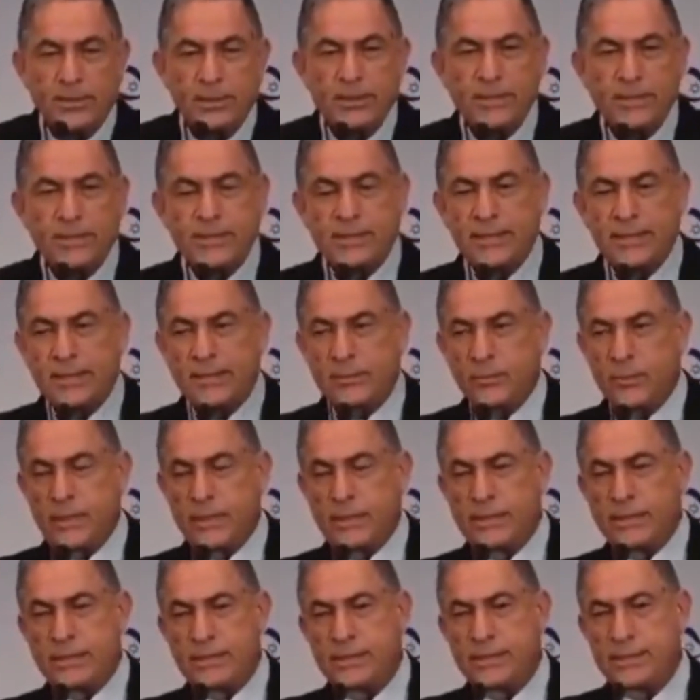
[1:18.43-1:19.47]
She said
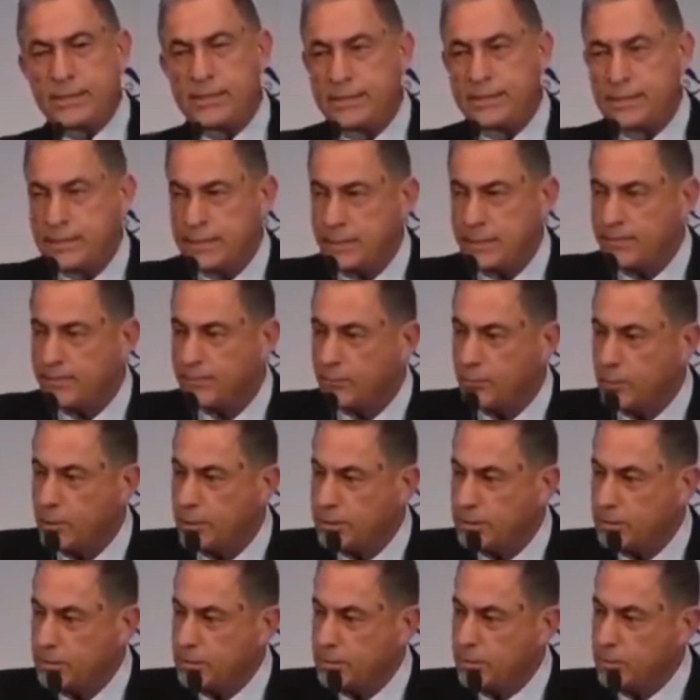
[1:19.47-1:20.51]
once, this
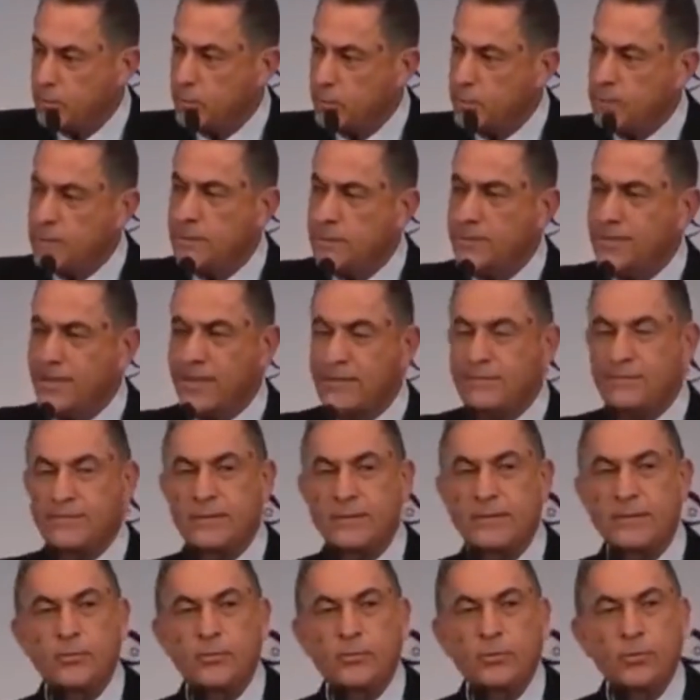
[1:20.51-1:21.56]
unforgettable woman, that
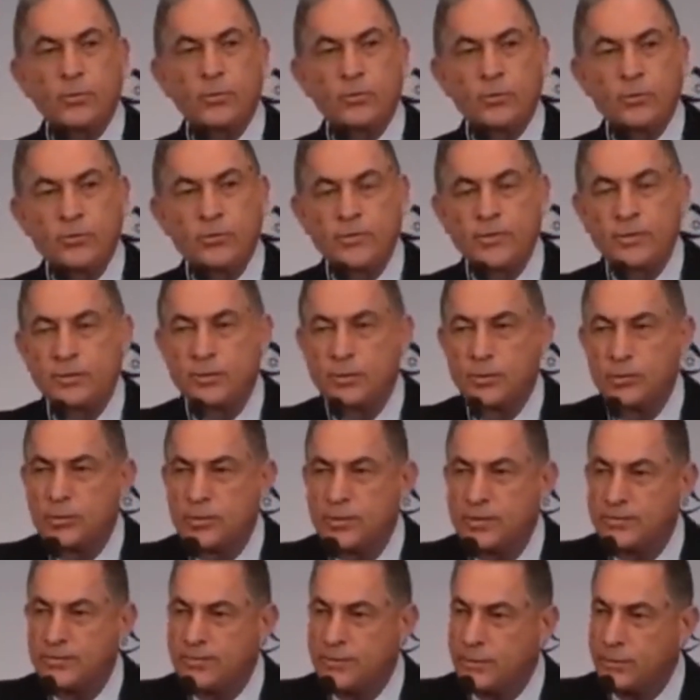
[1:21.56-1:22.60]
after the Holocaust, the
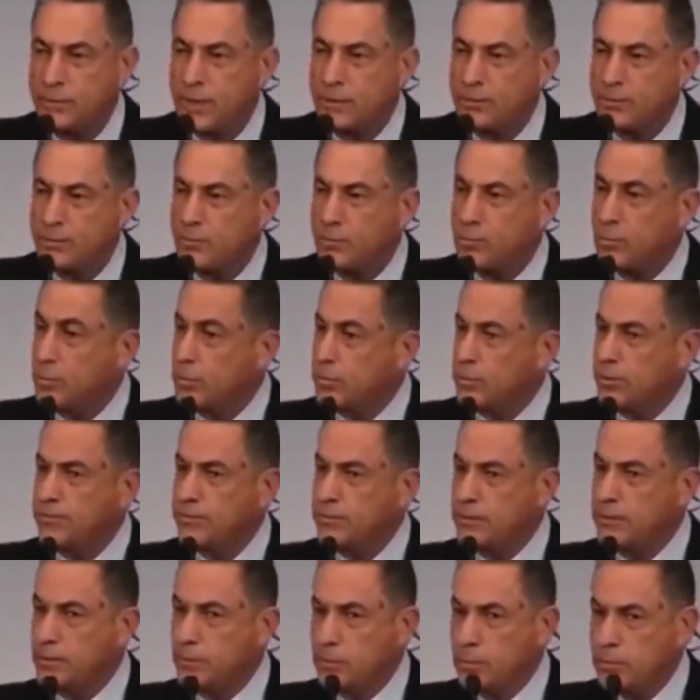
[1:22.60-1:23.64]
Jews have the right to do
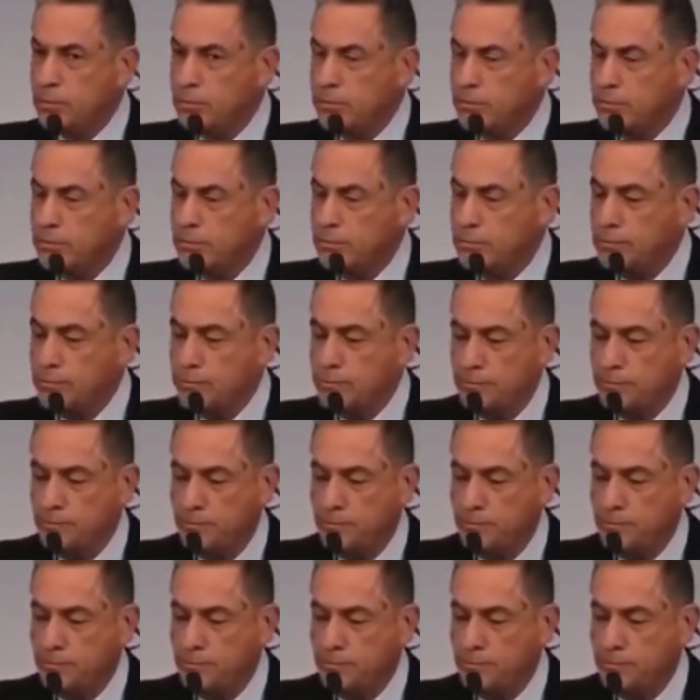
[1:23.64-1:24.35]
whatever they want.